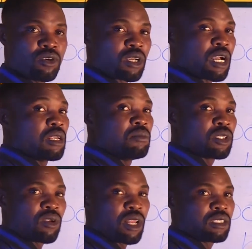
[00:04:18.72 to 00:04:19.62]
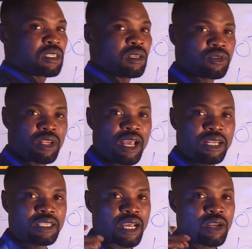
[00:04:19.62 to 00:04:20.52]
you can name it to landscape. So that
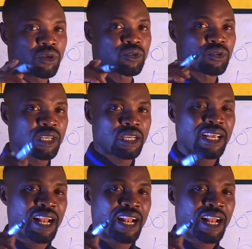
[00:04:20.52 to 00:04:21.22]
anytime you want to take